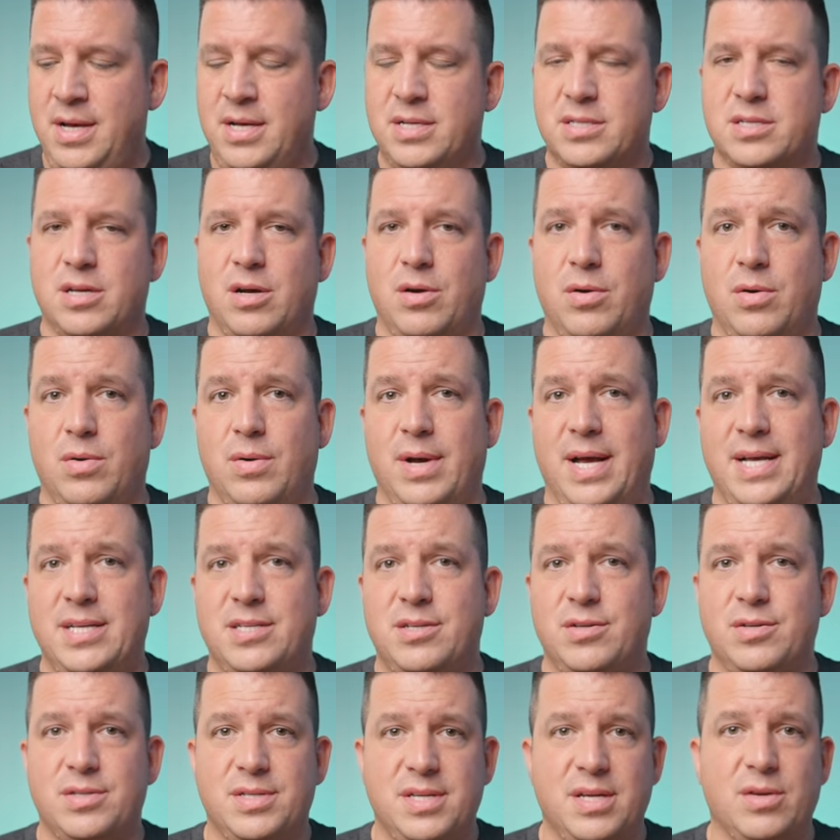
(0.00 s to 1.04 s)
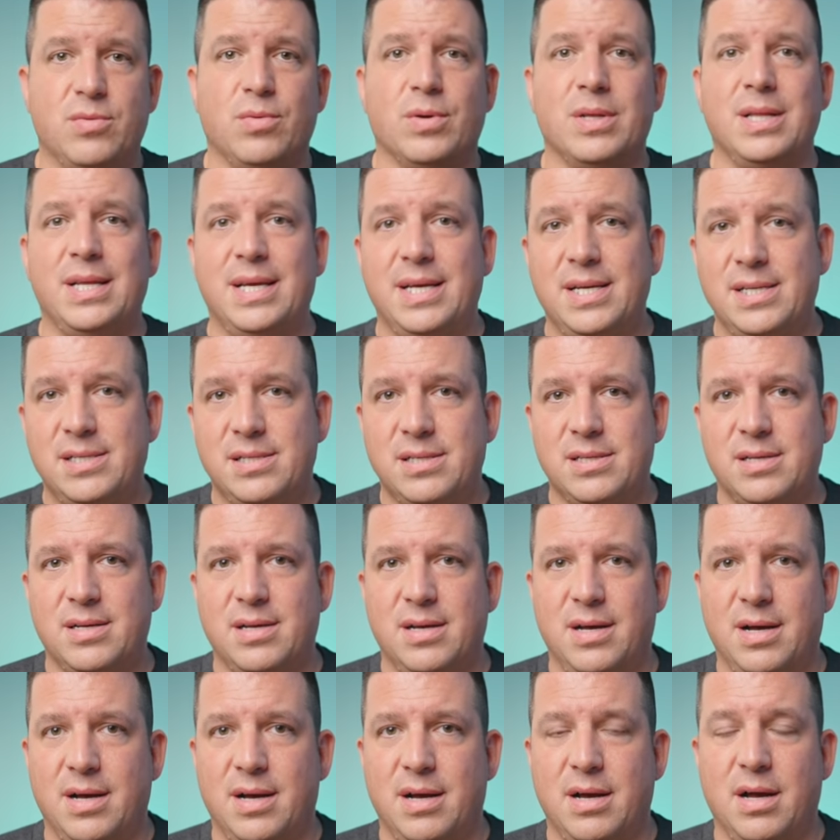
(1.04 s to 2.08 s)
So Asus did release
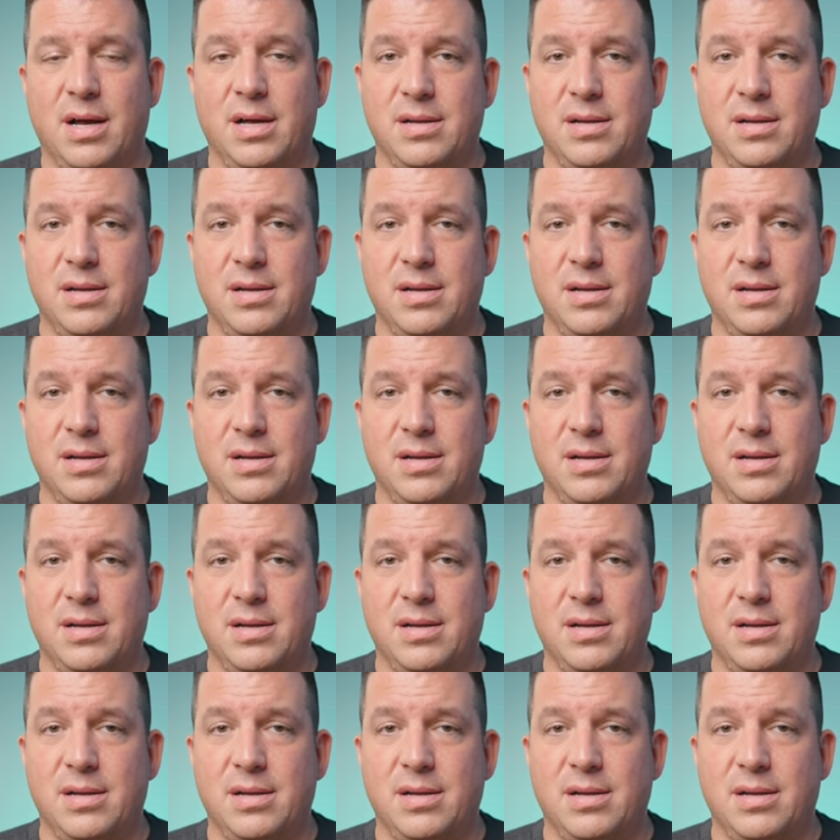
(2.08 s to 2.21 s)
uh,